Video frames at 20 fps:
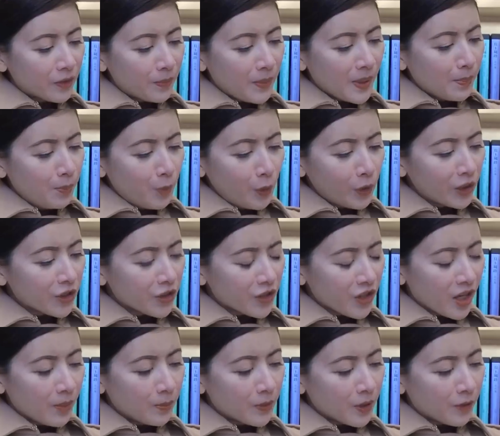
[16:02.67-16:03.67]
been more
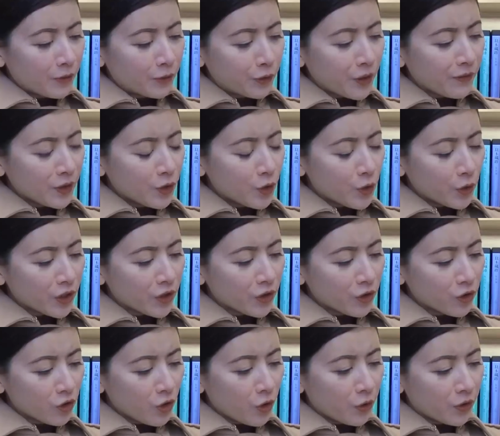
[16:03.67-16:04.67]
ashamed of Gryffindor
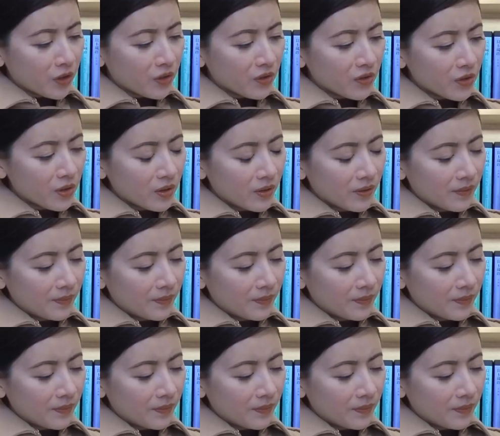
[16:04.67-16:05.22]
students.